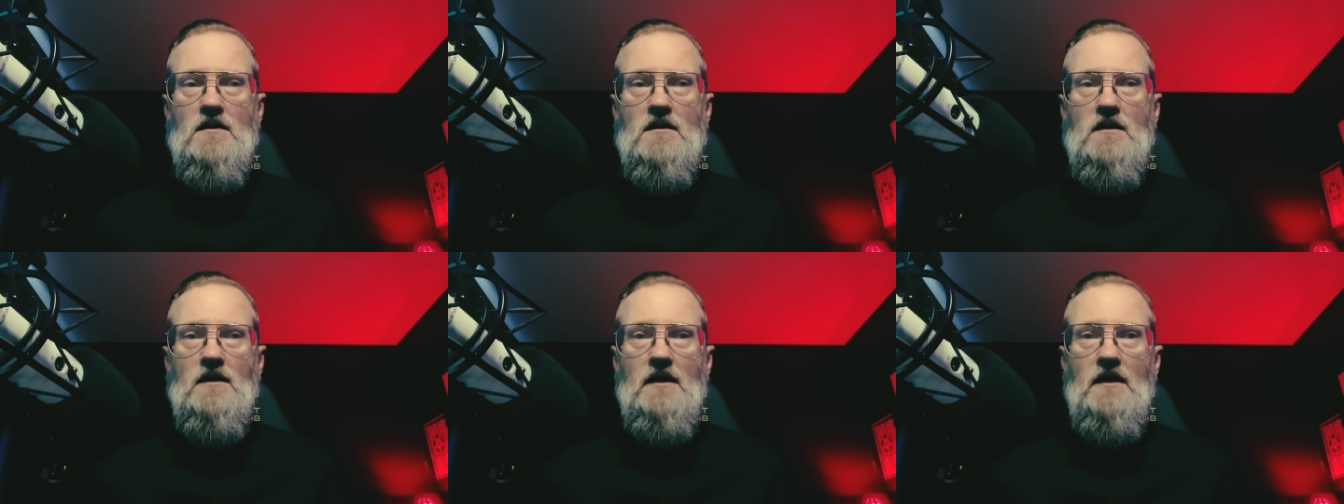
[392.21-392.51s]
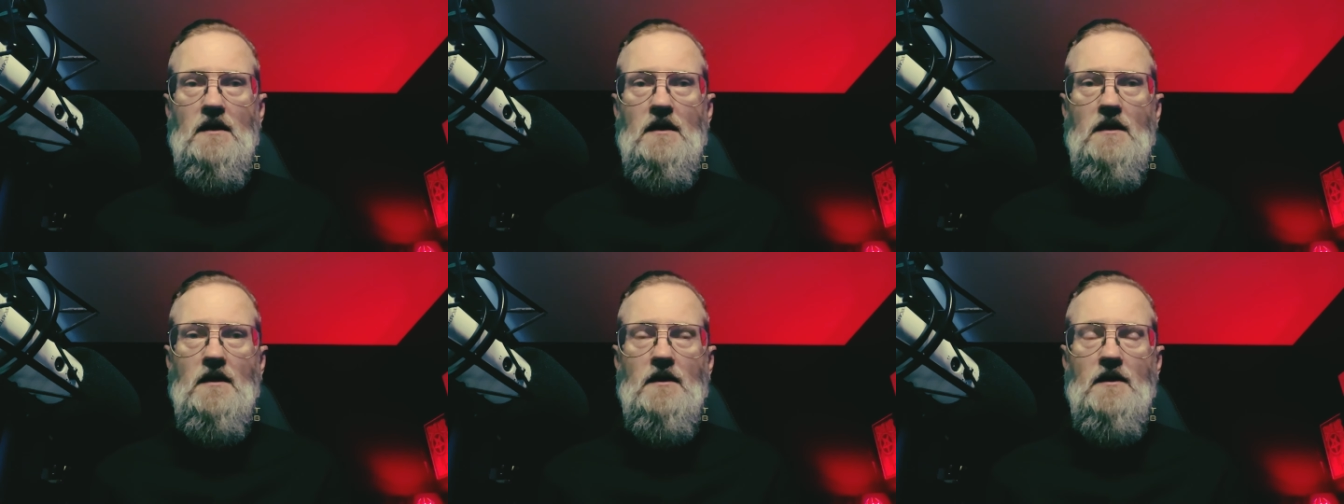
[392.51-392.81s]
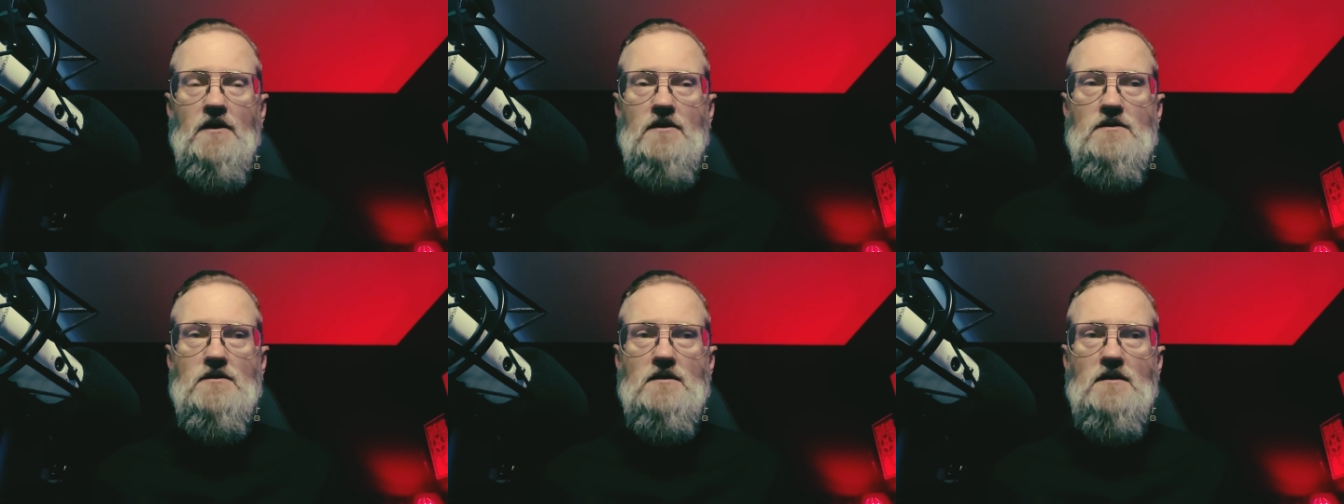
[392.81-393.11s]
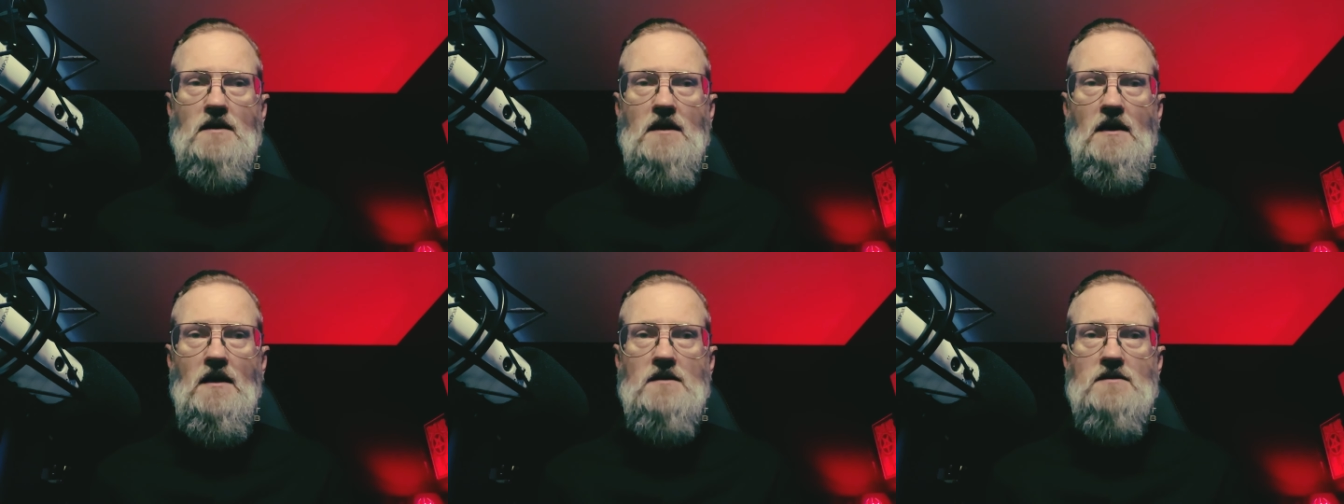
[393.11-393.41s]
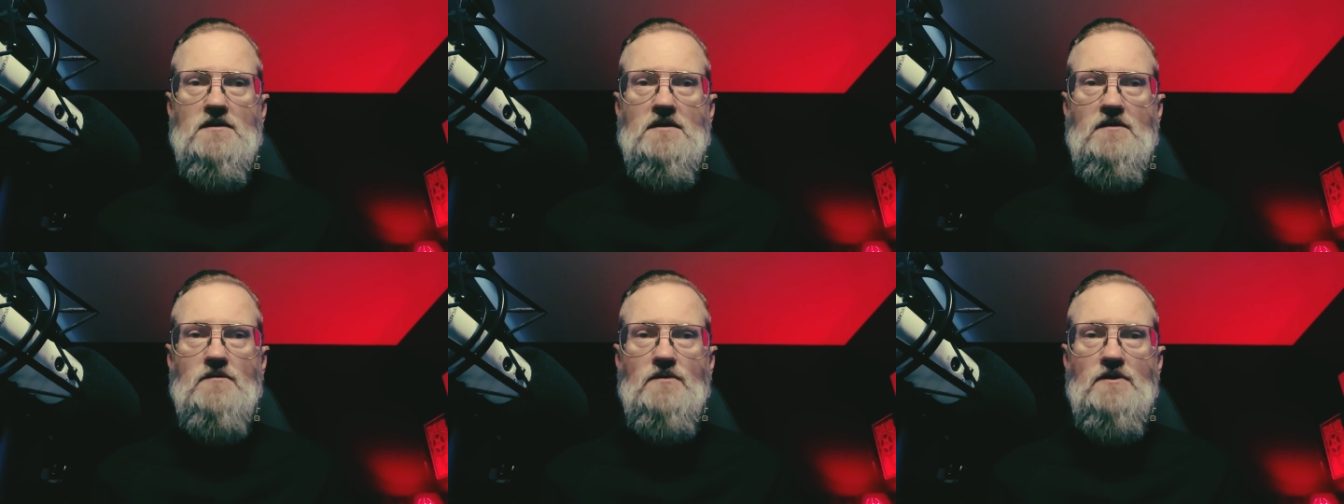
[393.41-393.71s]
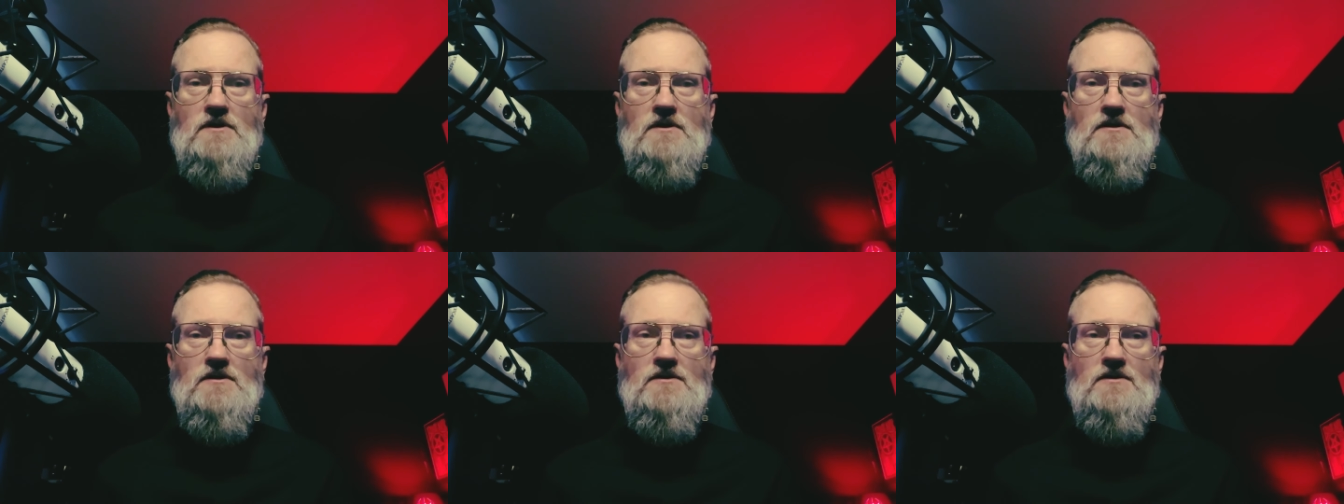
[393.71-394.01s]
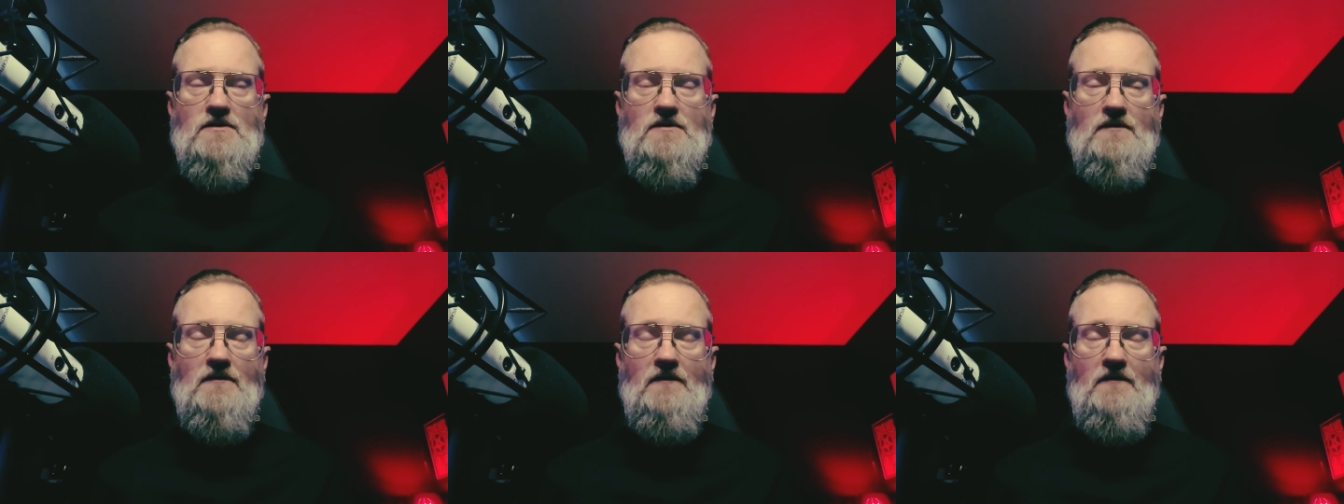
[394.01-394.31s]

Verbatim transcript: And as he was